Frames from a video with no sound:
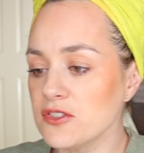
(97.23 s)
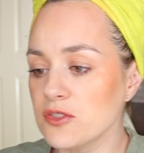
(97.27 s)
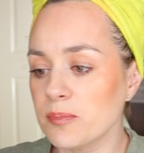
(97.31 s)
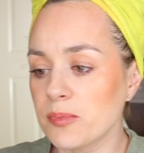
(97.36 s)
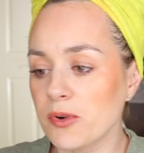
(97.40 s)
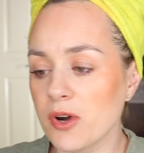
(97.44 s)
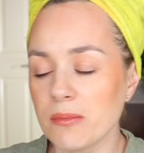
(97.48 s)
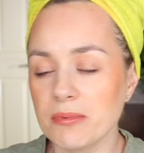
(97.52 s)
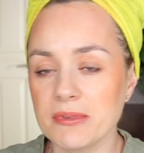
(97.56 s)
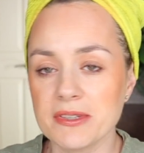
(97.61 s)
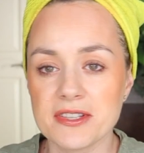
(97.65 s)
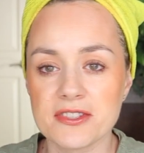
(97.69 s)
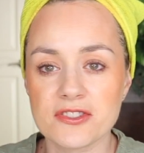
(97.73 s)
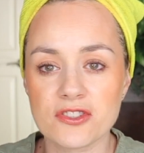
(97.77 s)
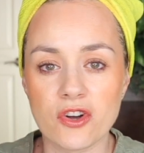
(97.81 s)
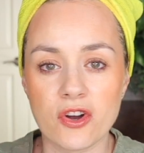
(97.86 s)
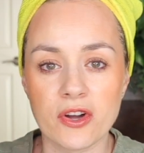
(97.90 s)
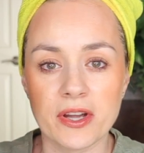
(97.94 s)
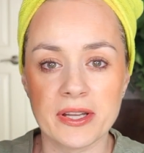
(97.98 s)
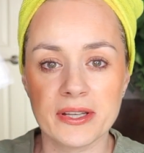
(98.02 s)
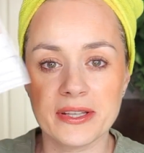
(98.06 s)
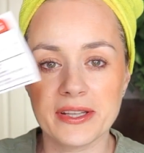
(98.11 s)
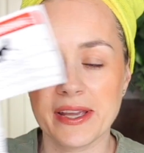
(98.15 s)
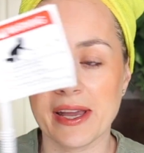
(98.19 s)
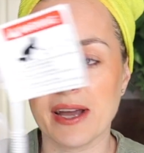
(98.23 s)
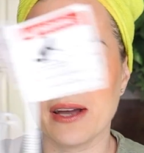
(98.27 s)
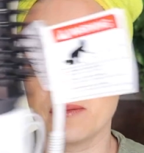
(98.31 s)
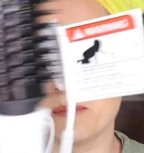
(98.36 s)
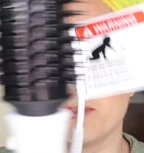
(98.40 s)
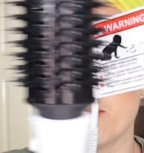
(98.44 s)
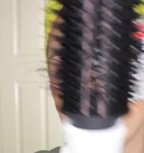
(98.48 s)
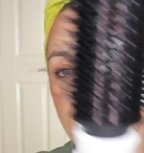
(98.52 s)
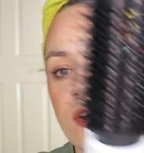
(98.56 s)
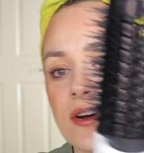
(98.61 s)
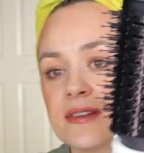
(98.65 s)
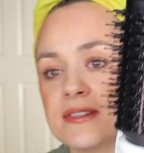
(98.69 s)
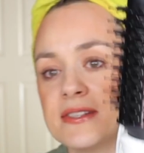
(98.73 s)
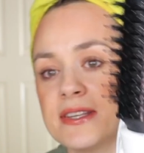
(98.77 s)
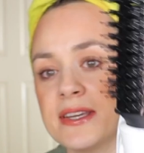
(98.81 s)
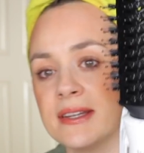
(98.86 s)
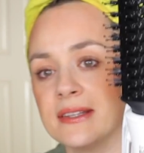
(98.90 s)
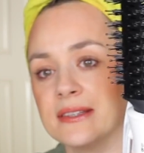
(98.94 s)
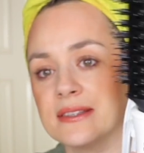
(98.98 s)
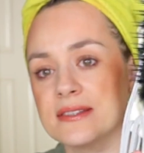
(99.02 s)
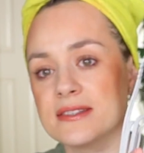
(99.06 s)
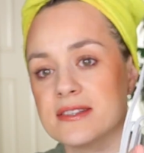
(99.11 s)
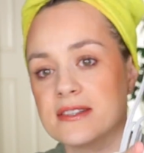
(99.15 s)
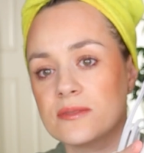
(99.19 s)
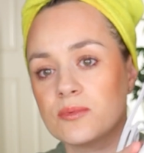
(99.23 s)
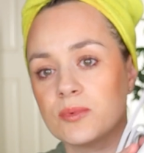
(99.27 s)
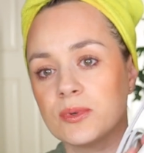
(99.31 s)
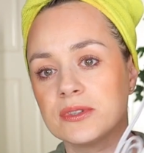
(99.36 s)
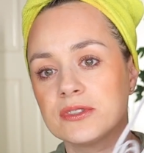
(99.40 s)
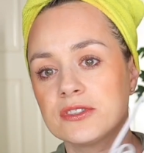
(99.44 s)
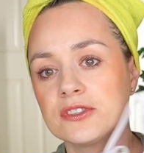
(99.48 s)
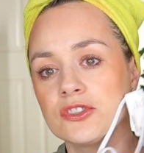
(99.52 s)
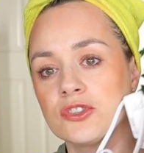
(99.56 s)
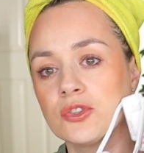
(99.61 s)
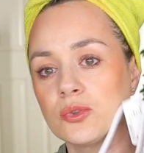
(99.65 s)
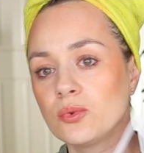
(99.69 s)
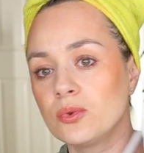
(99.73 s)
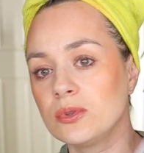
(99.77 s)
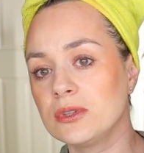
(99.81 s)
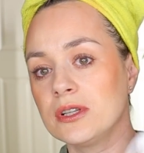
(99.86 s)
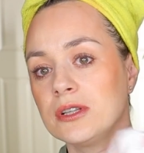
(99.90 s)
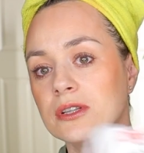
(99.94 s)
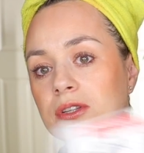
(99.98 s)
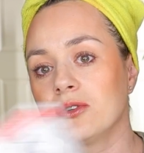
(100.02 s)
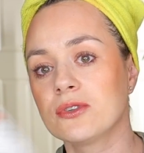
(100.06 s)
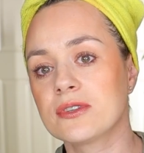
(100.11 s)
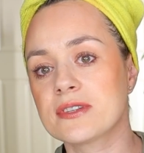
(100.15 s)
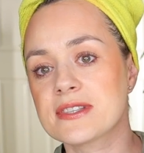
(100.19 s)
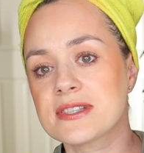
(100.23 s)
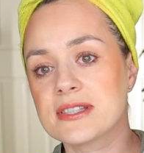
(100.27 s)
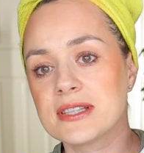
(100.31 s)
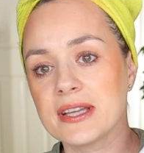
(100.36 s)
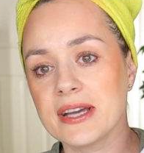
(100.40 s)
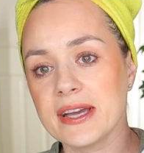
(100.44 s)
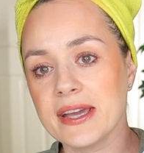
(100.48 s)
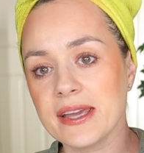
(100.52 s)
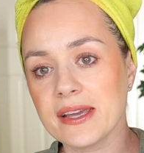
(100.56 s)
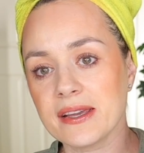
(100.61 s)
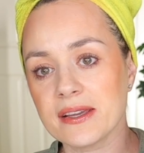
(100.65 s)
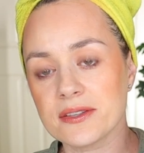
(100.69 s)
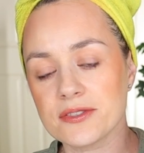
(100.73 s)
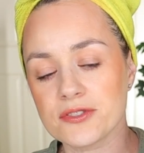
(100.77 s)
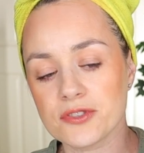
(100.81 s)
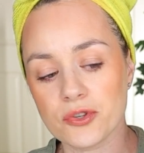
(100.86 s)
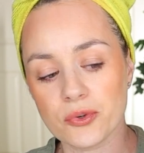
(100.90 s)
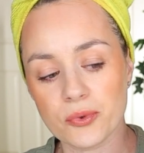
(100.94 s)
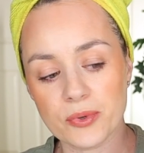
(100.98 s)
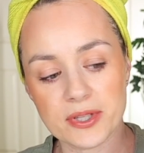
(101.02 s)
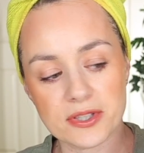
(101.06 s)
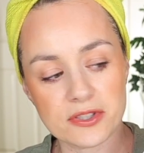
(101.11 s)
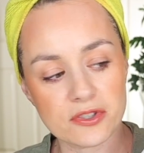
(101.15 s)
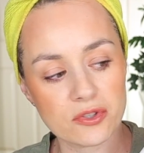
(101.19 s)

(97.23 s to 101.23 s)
you probably saw in the unboxing, this is what the tool looks like. So